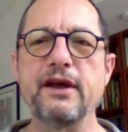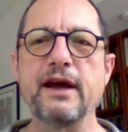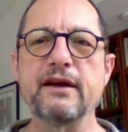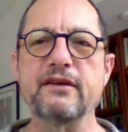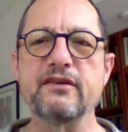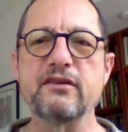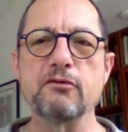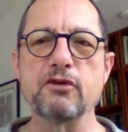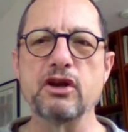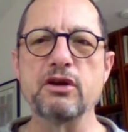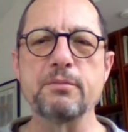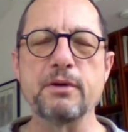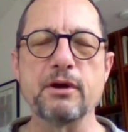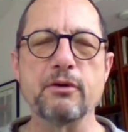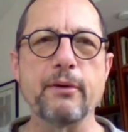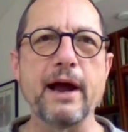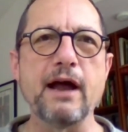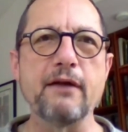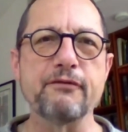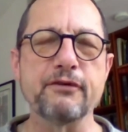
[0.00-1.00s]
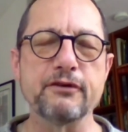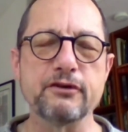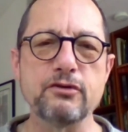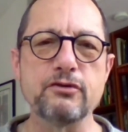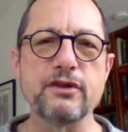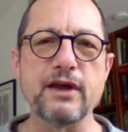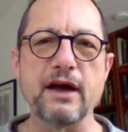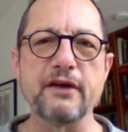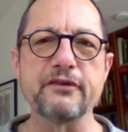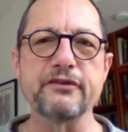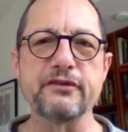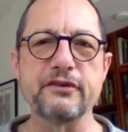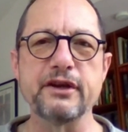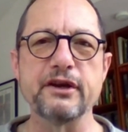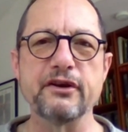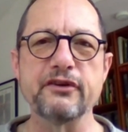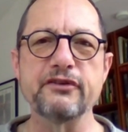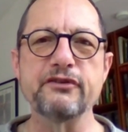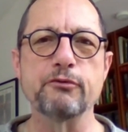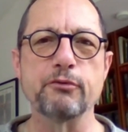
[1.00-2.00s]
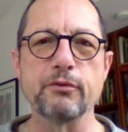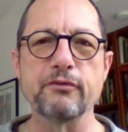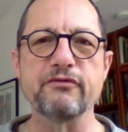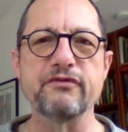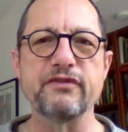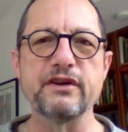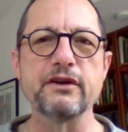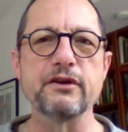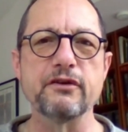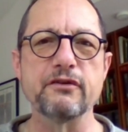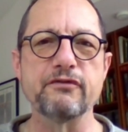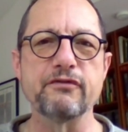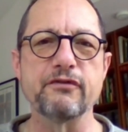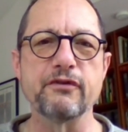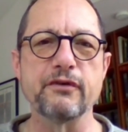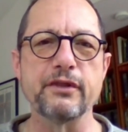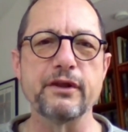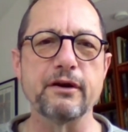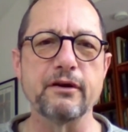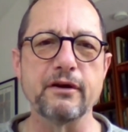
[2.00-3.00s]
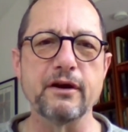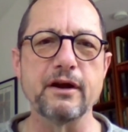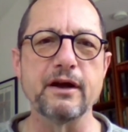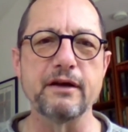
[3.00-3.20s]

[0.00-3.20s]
texts that were going to be around for 2,000 years and revered for their,